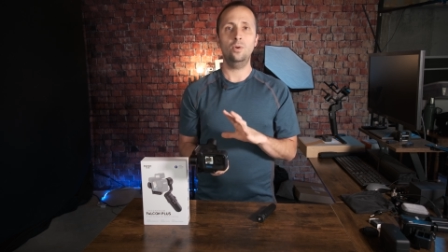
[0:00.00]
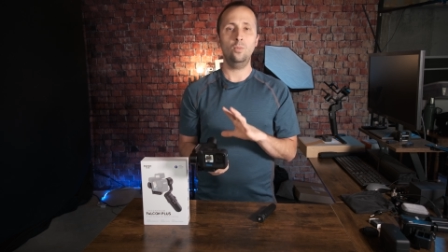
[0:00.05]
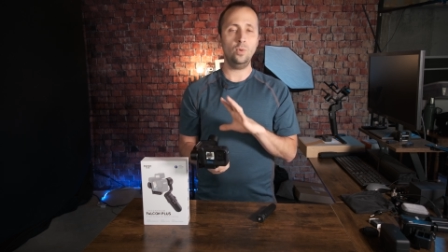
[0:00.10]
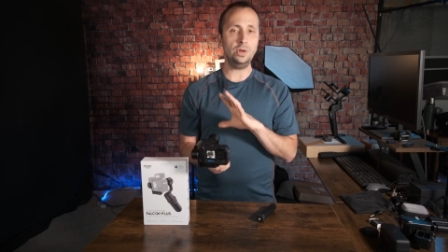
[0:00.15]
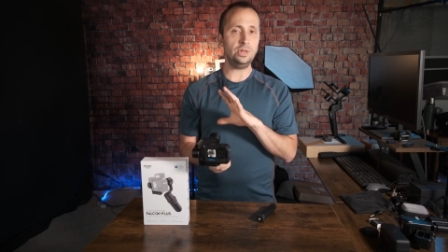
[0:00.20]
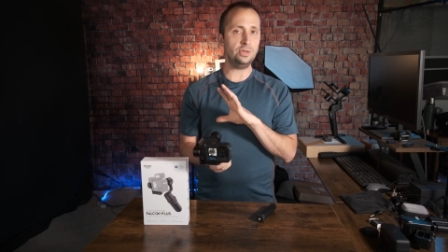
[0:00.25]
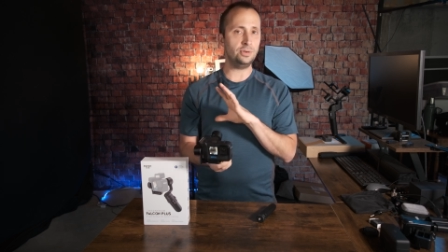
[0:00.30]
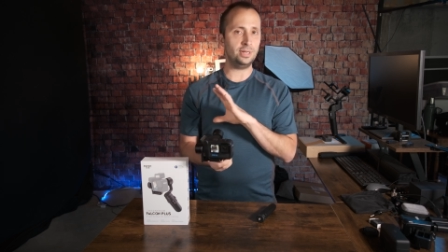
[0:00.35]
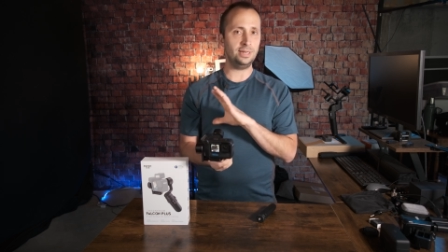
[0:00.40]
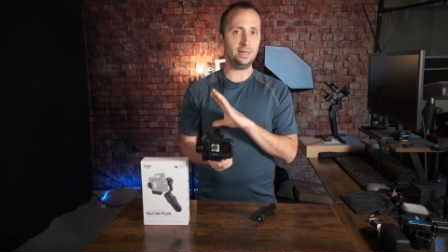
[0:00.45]

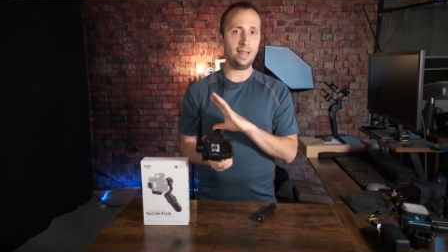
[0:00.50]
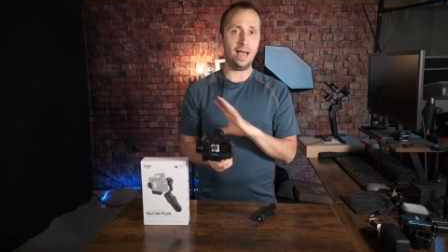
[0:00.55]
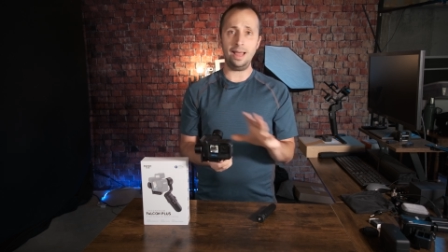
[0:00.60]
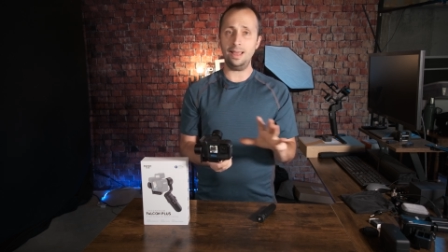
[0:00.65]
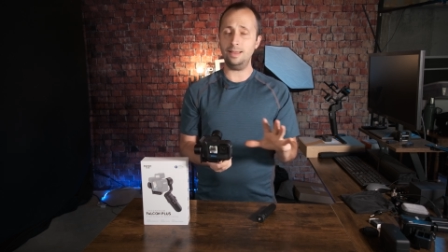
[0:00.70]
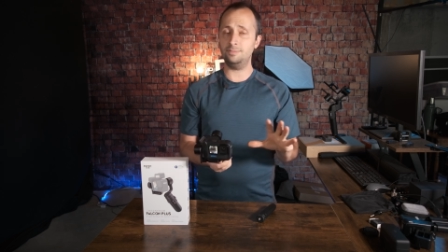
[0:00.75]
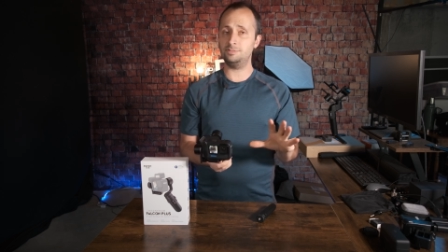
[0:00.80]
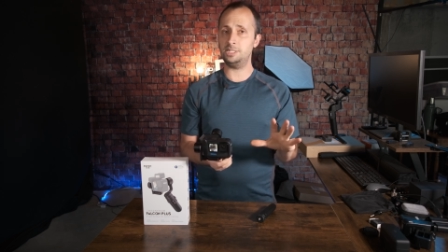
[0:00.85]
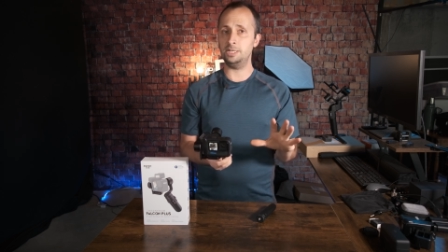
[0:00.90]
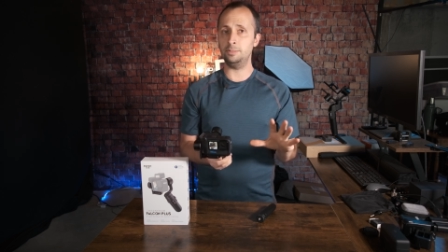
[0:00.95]
when you
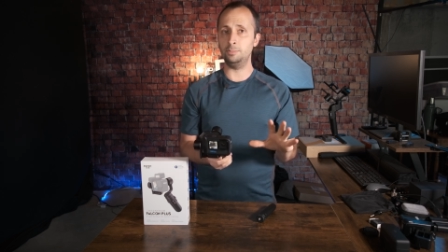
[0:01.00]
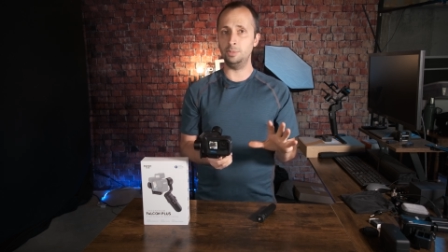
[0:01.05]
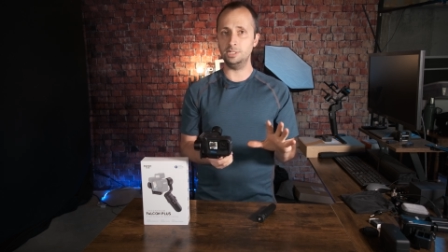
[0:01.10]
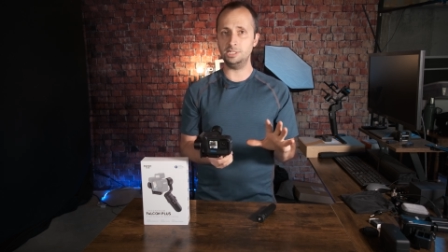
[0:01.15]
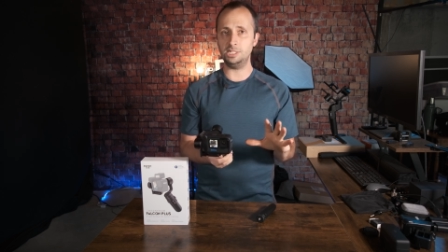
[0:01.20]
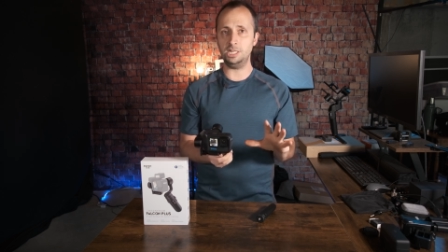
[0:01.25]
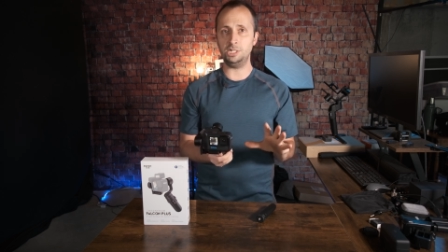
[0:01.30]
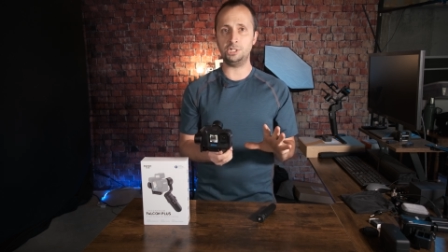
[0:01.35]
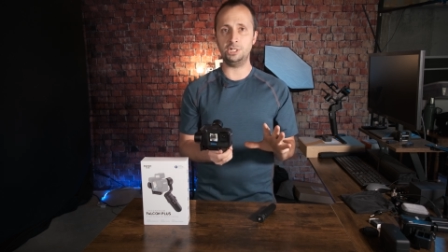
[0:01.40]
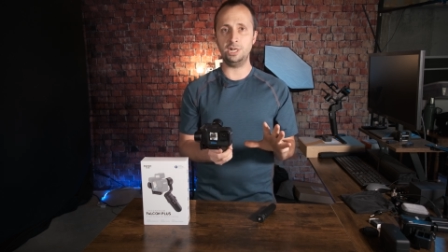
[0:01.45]
cannot have
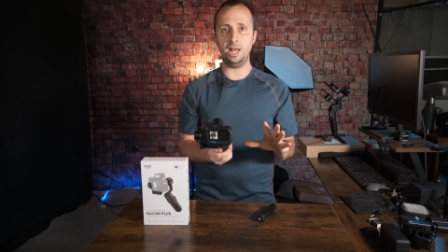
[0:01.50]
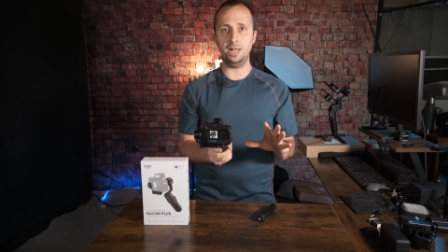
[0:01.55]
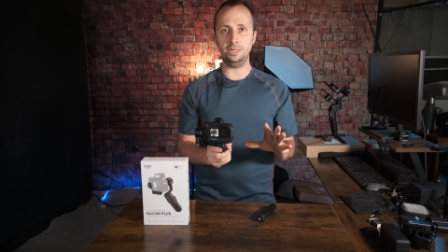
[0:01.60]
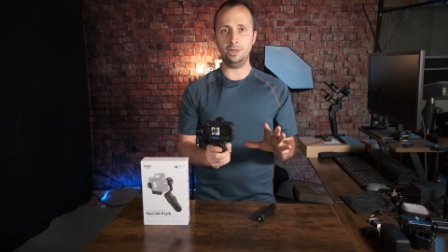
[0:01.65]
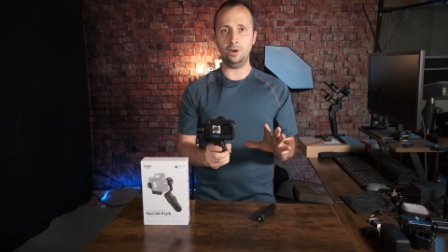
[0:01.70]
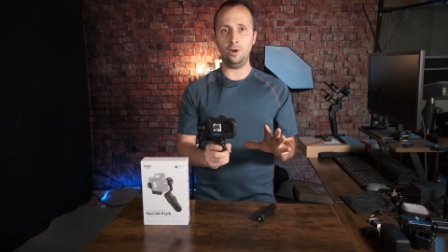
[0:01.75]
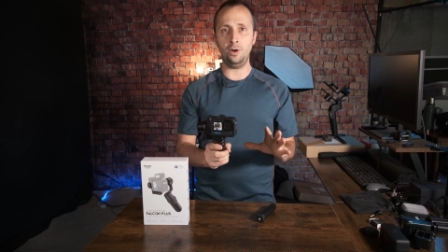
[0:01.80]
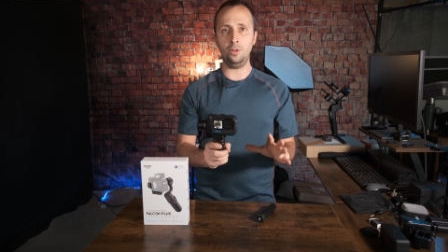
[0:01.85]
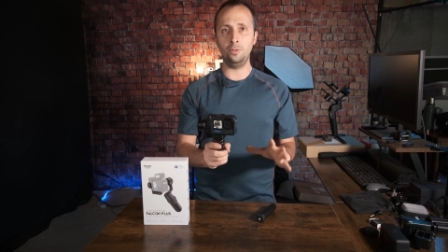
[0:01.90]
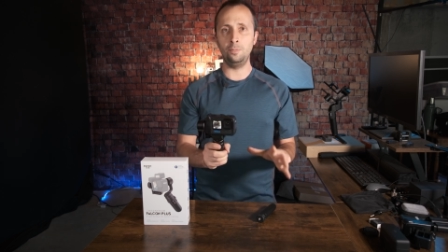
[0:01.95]
stabilization on
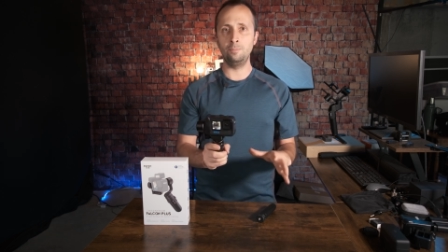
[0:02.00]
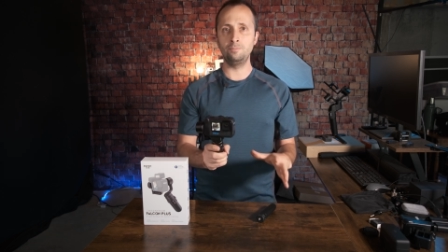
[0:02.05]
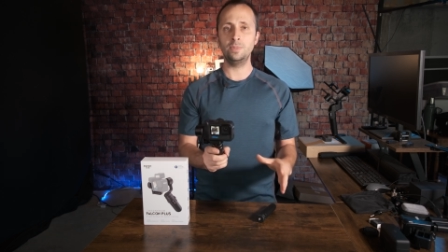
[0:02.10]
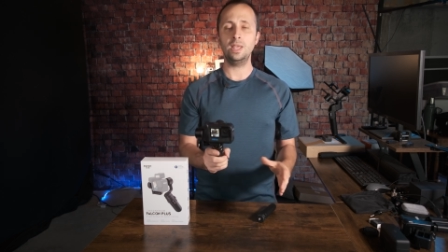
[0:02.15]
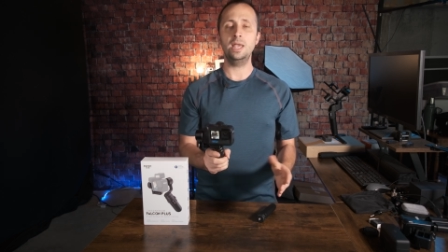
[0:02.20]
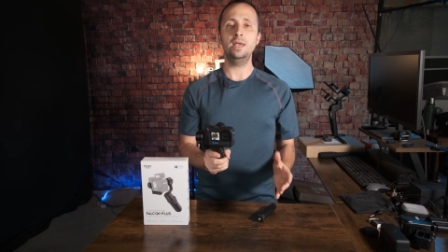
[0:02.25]
at all.